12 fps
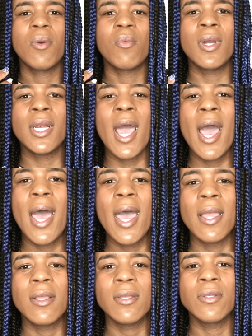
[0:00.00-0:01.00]
when
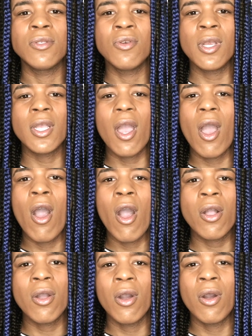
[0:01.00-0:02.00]
I drink
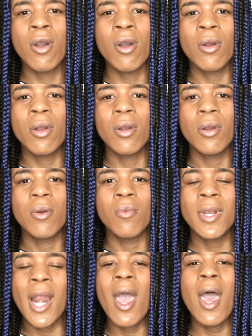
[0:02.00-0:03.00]
alcohol,
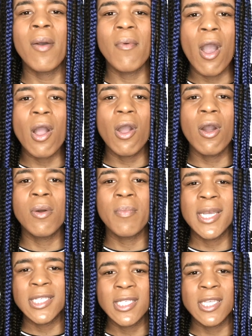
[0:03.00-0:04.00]
when I have alcohol in
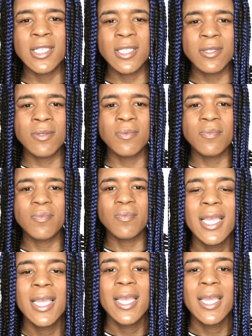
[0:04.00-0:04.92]
my system.